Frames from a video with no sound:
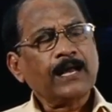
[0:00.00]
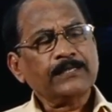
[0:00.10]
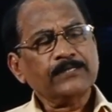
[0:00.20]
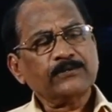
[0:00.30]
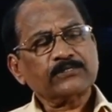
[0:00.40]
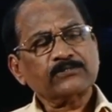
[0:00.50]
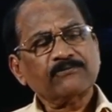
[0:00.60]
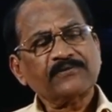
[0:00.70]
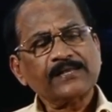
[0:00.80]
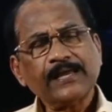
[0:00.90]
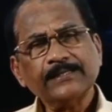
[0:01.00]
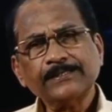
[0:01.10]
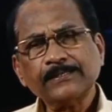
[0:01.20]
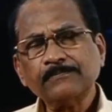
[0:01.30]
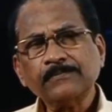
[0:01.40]
introduction of an
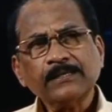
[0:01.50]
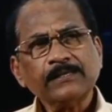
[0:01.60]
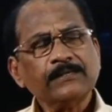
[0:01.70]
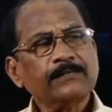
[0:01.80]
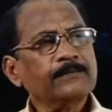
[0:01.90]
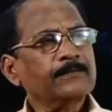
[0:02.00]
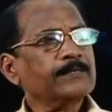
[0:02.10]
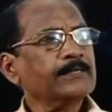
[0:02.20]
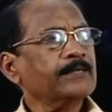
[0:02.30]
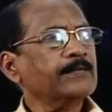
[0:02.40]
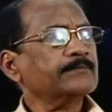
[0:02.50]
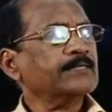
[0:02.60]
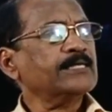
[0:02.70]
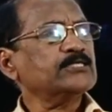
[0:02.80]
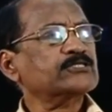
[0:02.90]
item in the
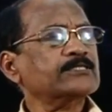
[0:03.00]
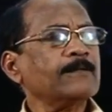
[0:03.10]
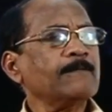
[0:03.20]
list,